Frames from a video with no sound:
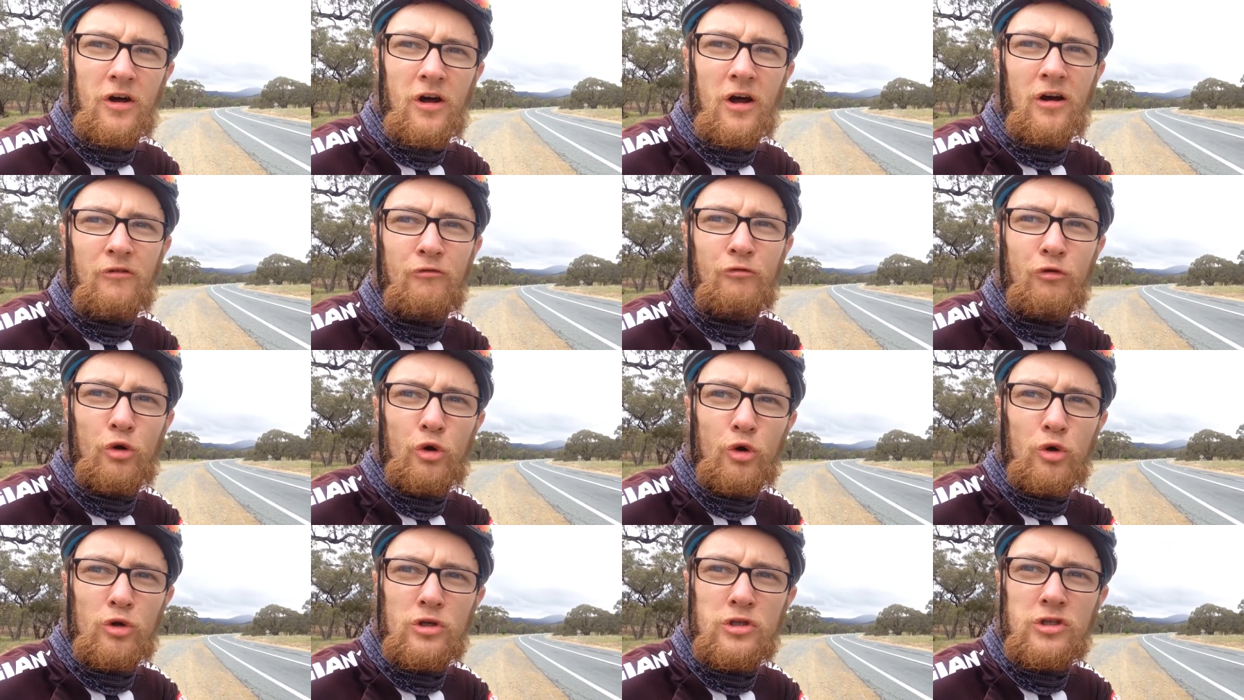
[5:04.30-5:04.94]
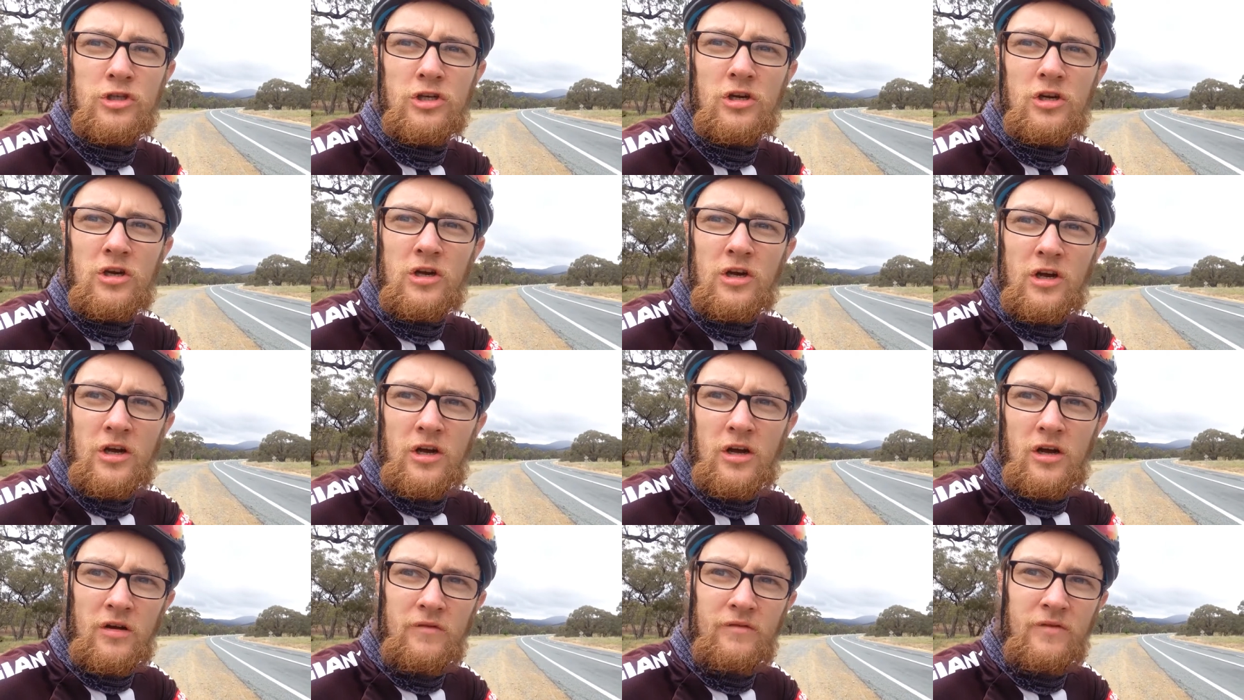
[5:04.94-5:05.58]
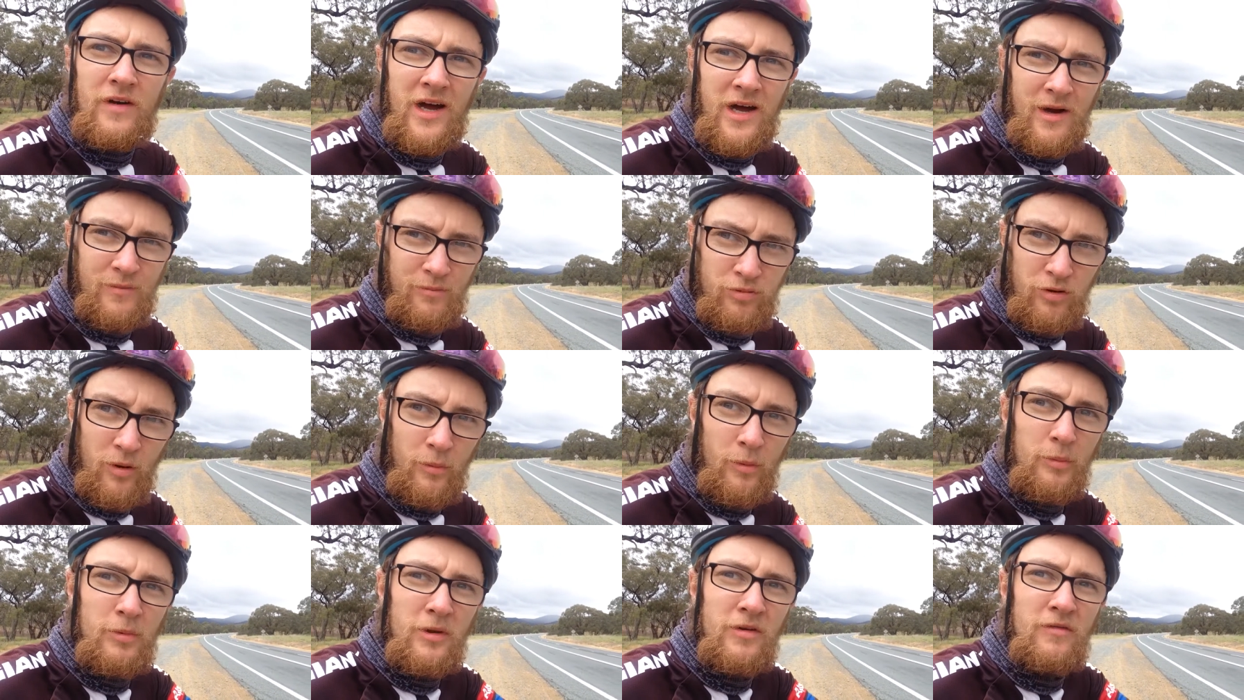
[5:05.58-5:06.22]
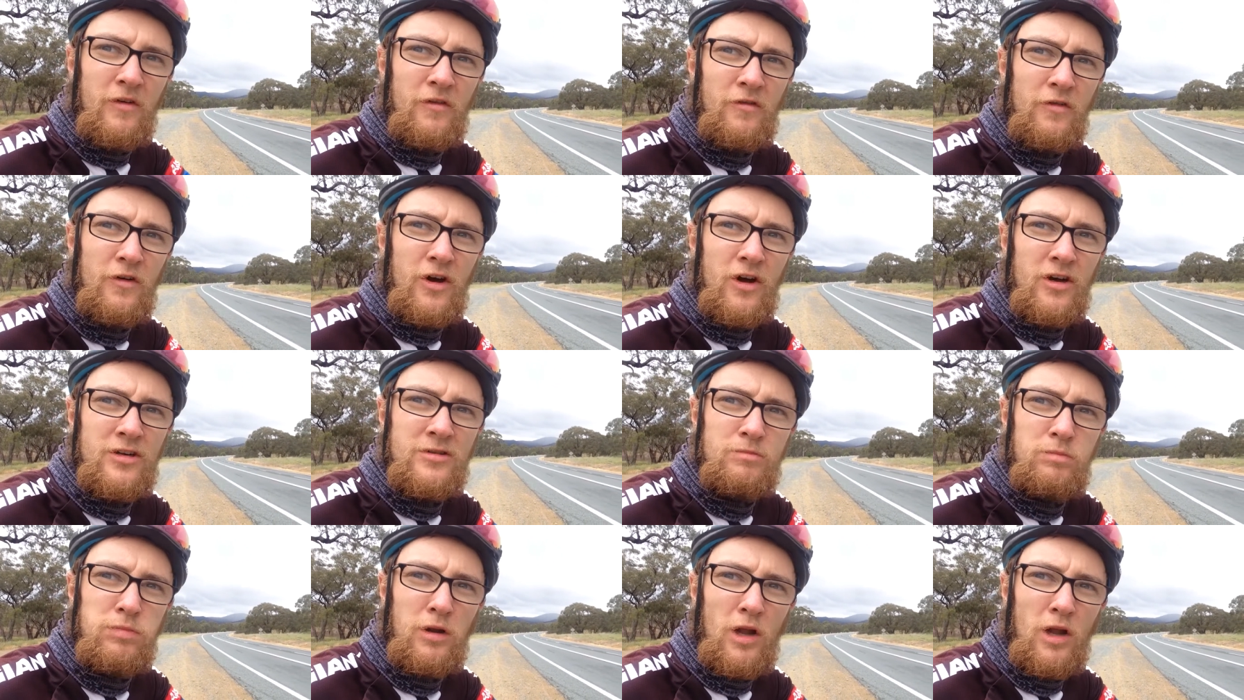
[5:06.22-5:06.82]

uh, rules, and they're probably the first